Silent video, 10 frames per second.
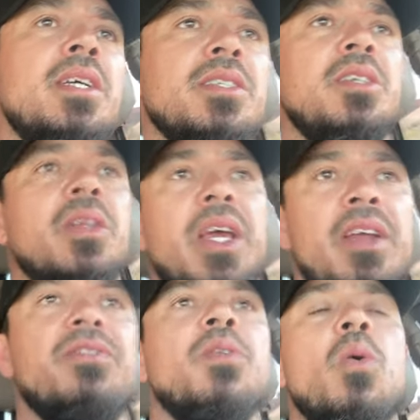So
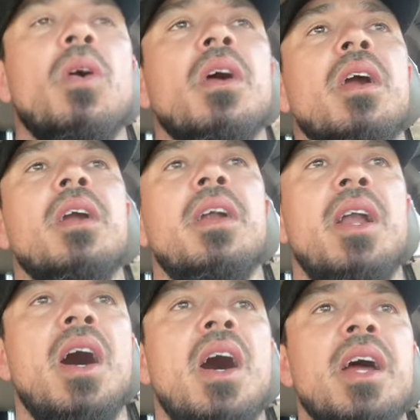then for
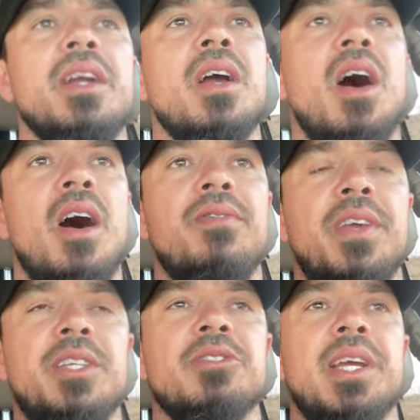
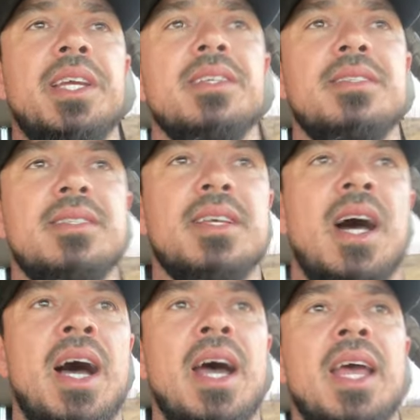non-coffee drinks,
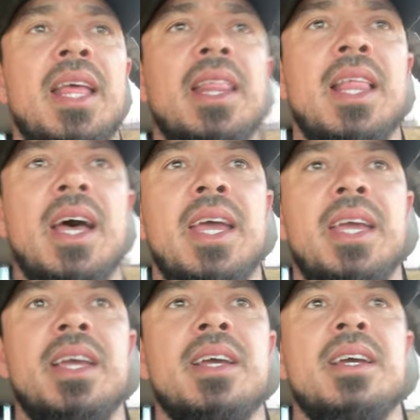I
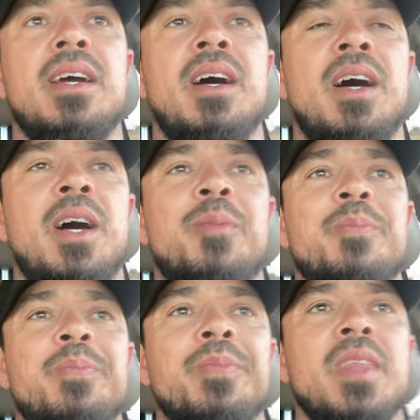like
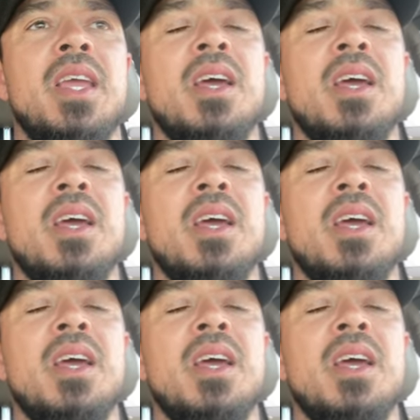um,